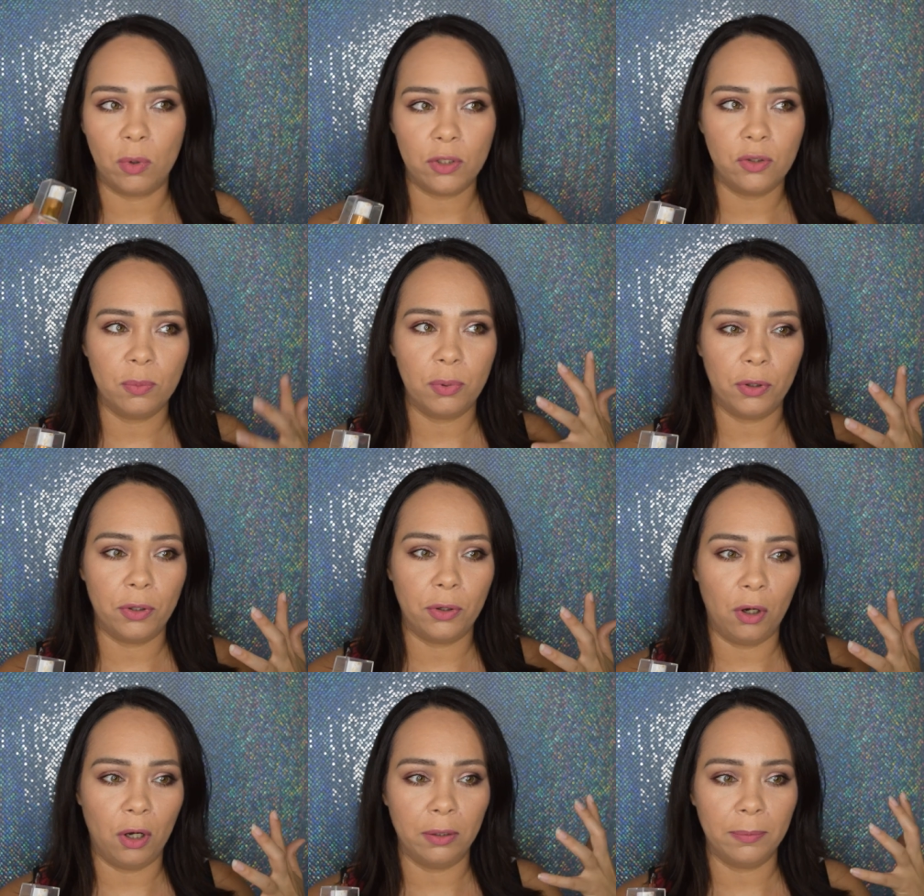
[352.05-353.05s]
Once you put it
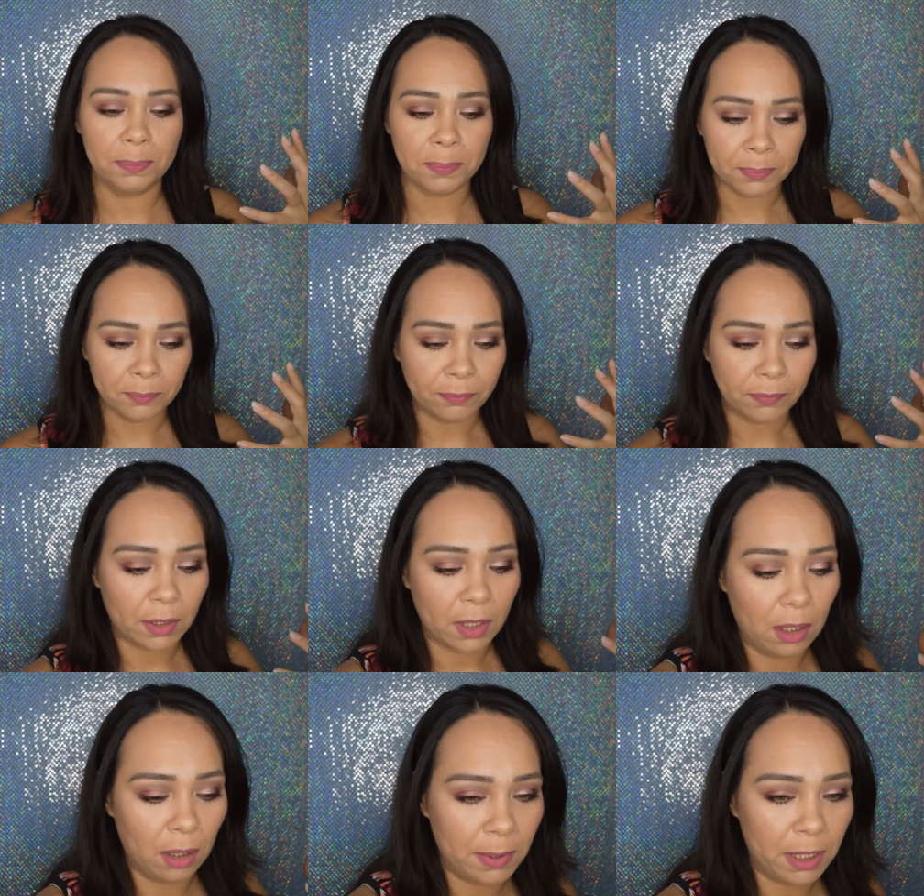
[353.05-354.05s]
on,
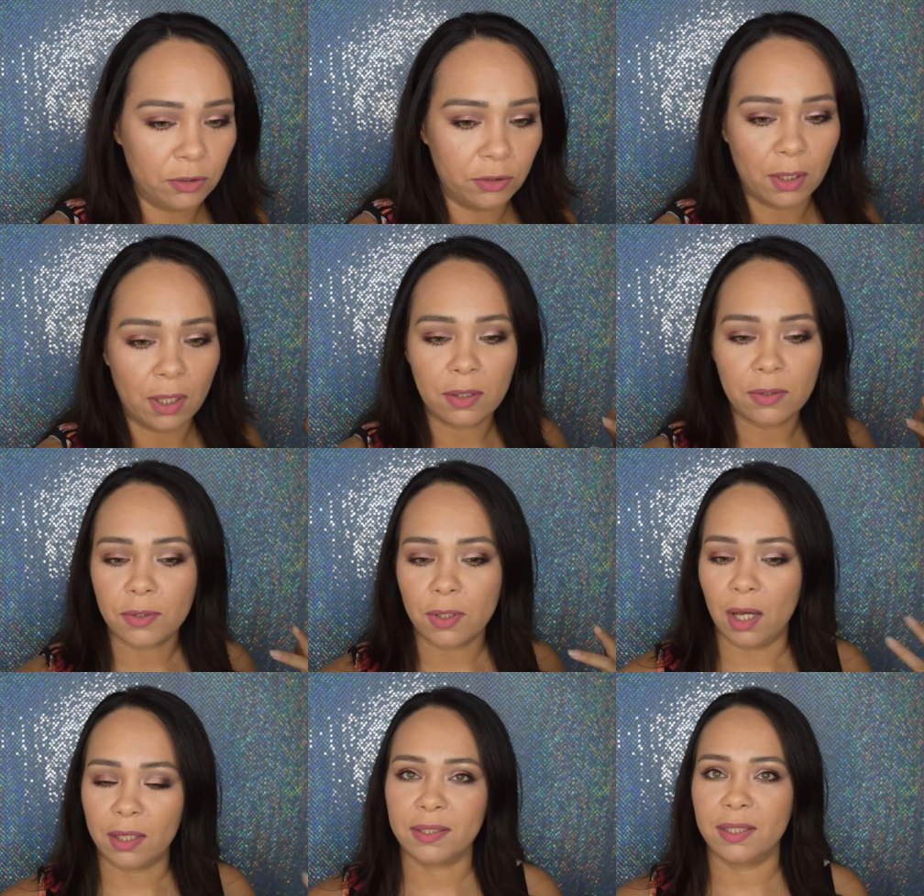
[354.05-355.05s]
um, it does
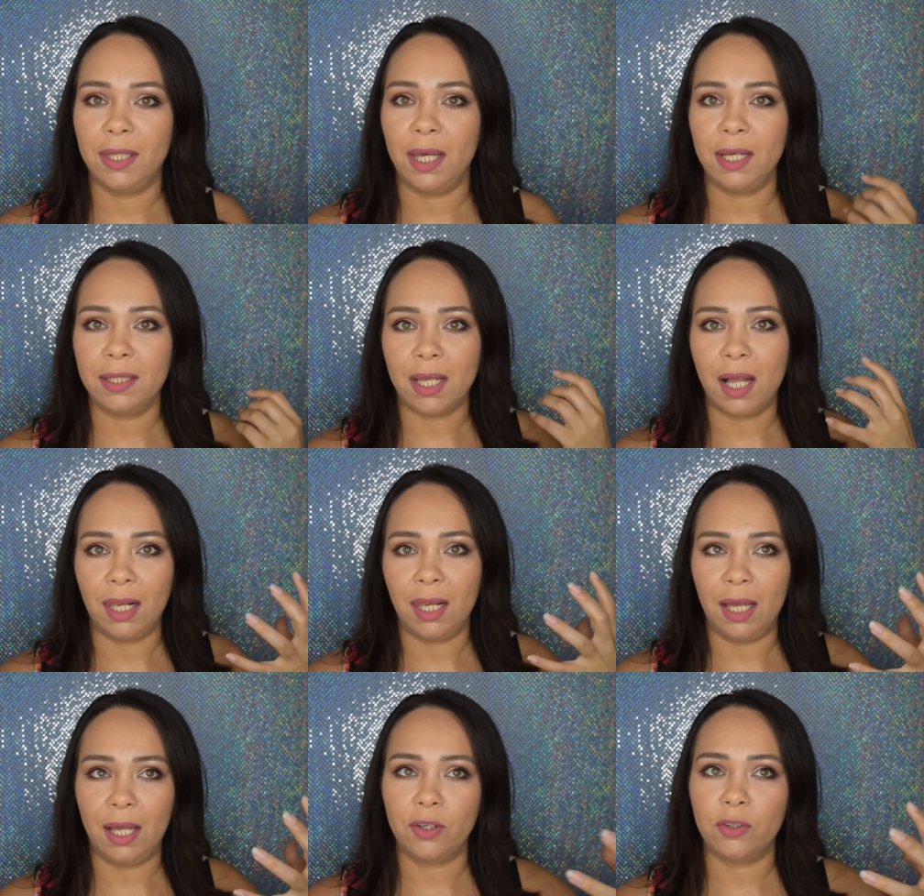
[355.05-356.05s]
oxidize a
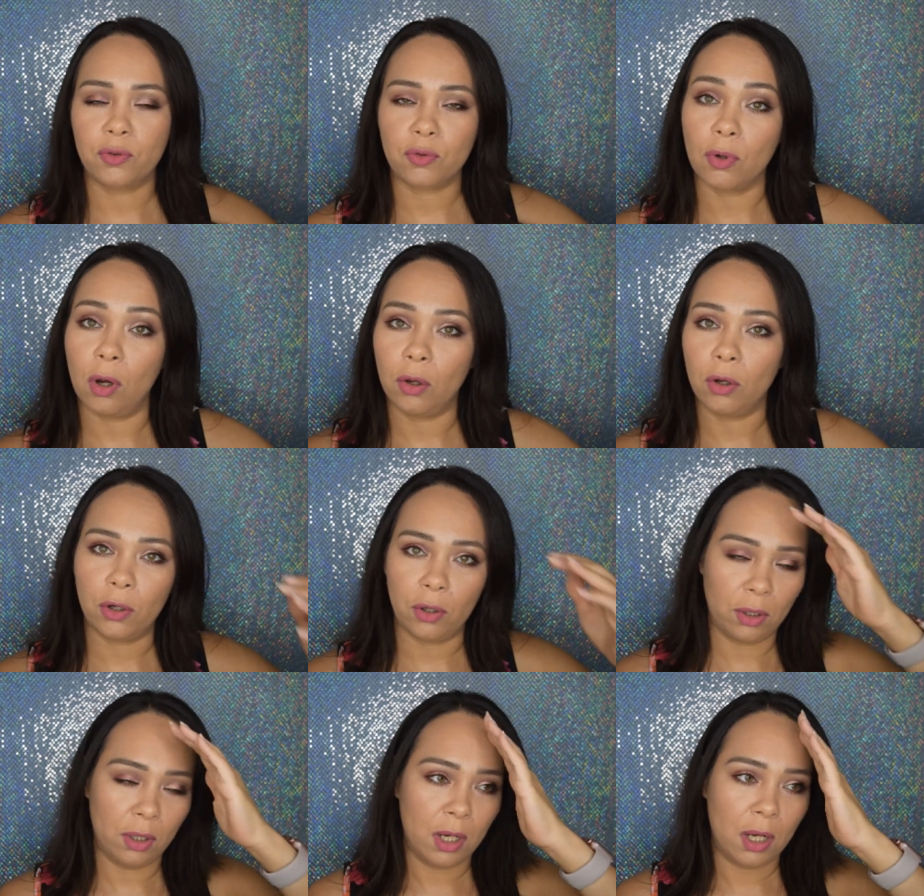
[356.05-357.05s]
lot stronger.